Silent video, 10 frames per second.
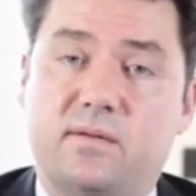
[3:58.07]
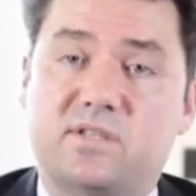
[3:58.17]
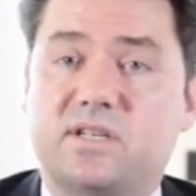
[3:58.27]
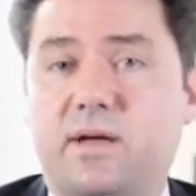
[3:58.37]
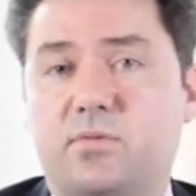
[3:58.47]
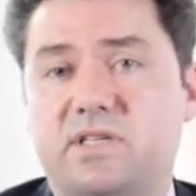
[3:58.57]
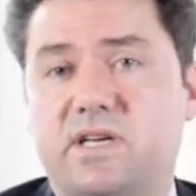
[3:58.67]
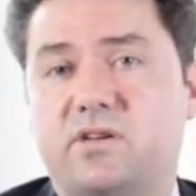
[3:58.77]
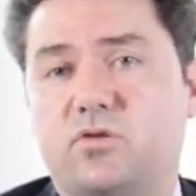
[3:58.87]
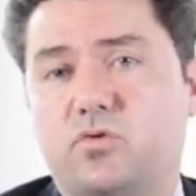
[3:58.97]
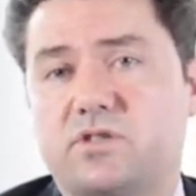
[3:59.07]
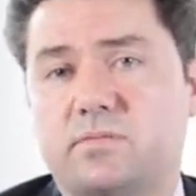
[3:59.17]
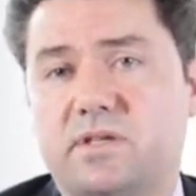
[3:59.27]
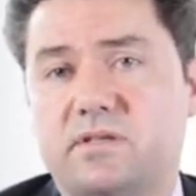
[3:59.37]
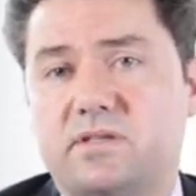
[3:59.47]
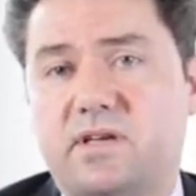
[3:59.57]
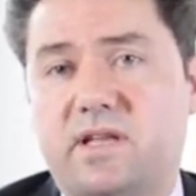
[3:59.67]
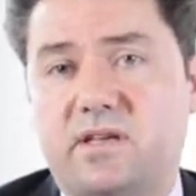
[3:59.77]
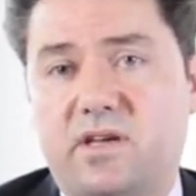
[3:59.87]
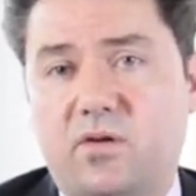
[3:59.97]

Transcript: um, celebrity endorsements in the